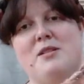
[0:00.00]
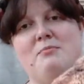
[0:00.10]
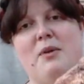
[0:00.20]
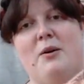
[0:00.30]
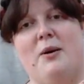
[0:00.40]

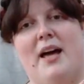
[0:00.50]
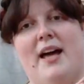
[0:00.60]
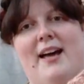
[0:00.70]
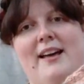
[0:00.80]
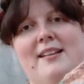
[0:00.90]
some
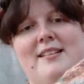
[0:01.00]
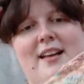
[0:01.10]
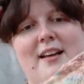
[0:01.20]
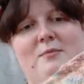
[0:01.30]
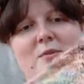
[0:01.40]
mohair,
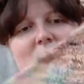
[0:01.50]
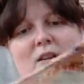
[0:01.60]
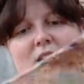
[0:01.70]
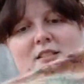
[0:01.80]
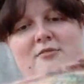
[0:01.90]
sort of
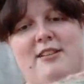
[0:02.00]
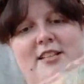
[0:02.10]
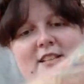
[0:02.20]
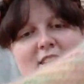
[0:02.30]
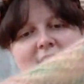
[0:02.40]
garter
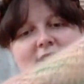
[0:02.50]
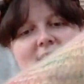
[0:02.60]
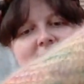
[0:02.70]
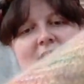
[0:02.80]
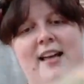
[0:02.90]

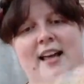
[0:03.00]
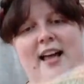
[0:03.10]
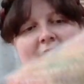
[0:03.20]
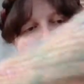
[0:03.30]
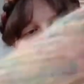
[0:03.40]
ridges,
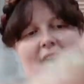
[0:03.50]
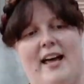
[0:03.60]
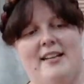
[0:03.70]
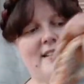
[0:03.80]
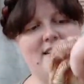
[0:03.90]

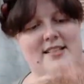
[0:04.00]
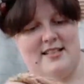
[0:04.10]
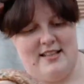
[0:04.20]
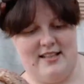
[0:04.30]
and